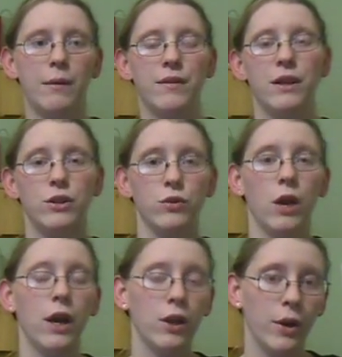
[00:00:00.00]
If they do
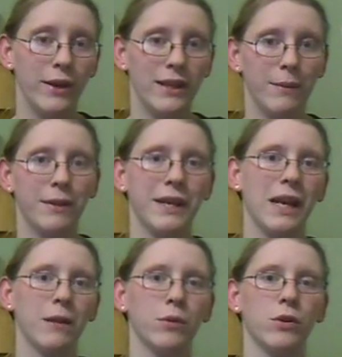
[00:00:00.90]
not know anything about
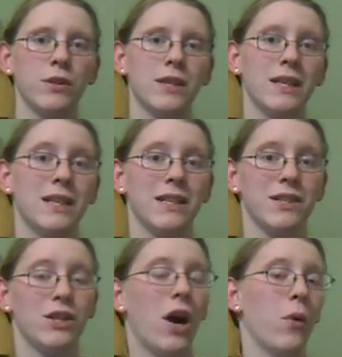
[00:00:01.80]
the animals, then it
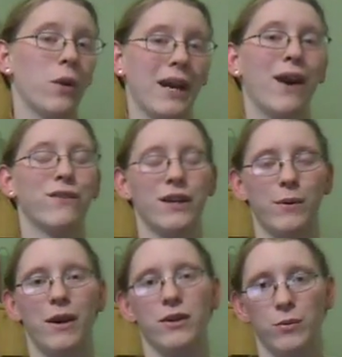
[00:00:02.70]
does not work out
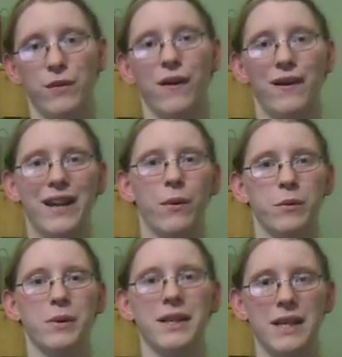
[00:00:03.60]
very well, as we found
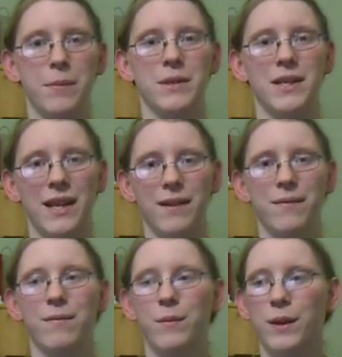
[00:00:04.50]
out when we attempted
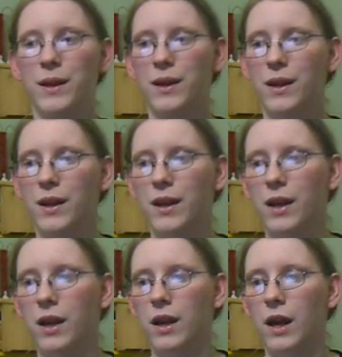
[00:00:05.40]
it.
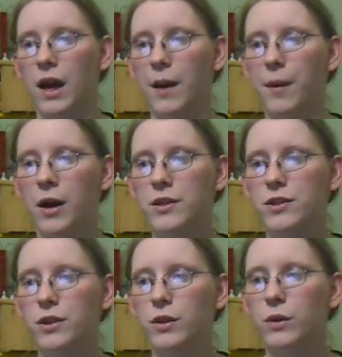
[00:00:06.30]

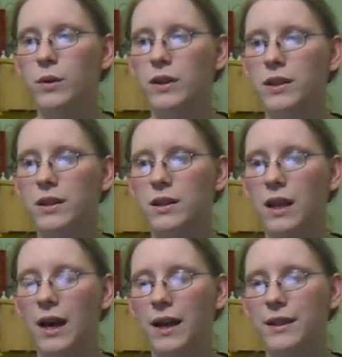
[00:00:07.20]
Also,
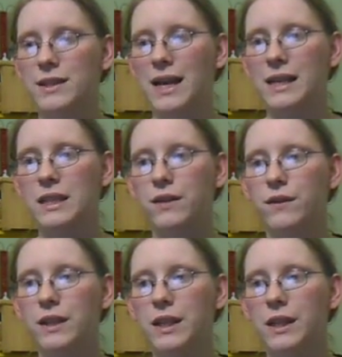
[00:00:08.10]
this
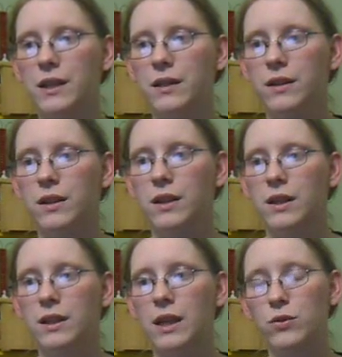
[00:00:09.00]
activity
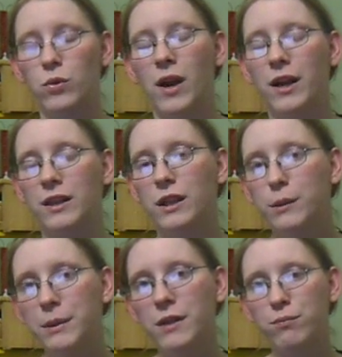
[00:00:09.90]
does require a
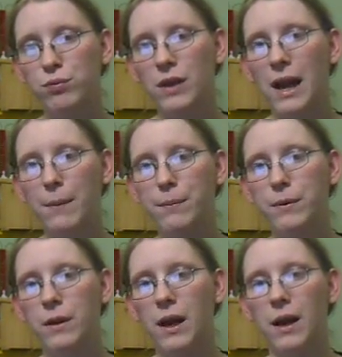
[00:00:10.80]
little bit of
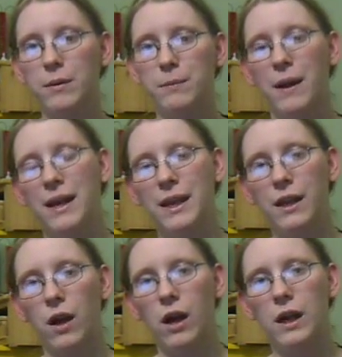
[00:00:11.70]
prep
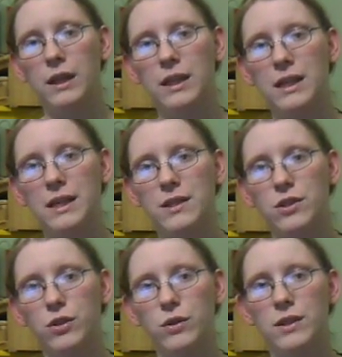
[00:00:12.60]
depending on the
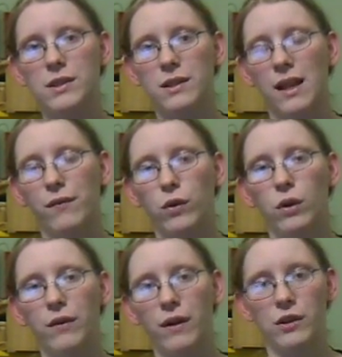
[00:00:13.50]
student's
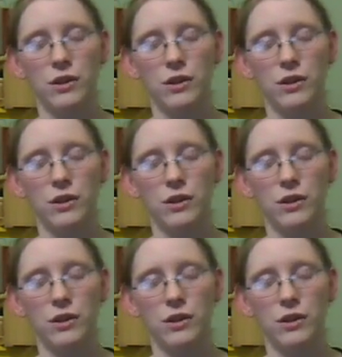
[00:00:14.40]
level